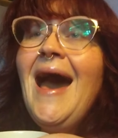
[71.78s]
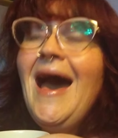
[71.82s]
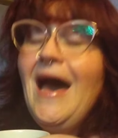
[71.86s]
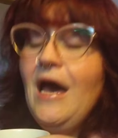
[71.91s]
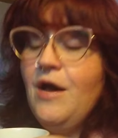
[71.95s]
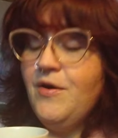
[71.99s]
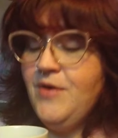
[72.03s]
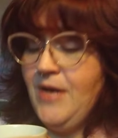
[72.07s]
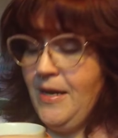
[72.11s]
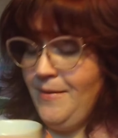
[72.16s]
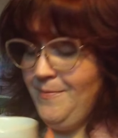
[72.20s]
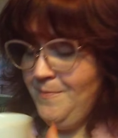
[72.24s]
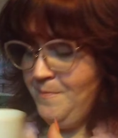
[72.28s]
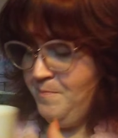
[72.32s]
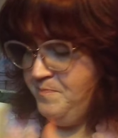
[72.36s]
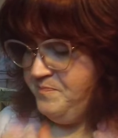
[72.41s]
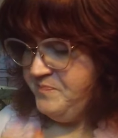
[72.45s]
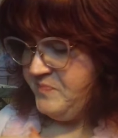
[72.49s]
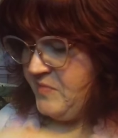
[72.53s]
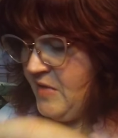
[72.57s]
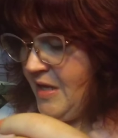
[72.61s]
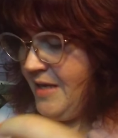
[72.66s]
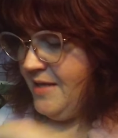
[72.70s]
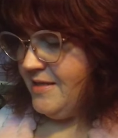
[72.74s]
Okay,
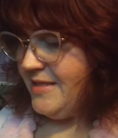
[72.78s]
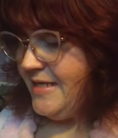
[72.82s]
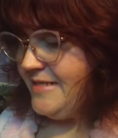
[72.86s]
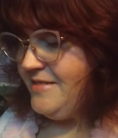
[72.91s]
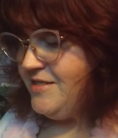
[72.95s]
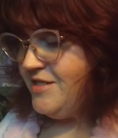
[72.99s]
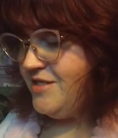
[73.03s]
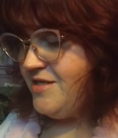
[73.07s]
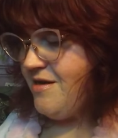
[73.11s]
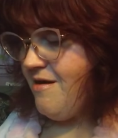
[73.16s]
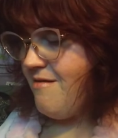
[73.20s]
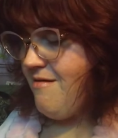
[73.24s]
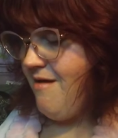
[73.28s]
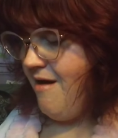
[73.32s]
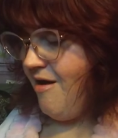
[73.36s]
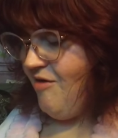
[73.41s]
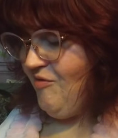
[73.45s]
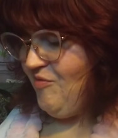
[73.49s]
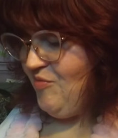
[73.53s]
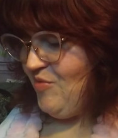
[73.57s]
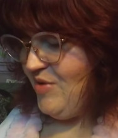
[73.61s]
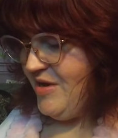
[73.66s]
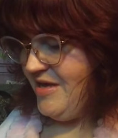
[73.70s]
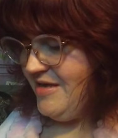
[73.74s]
let's start off
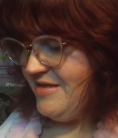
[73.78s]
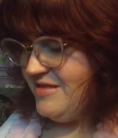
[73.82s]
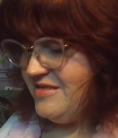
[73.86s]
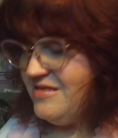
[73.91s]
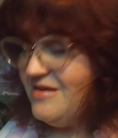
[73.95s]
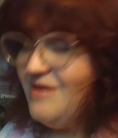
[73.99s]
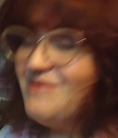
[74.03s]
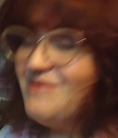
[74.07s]
with,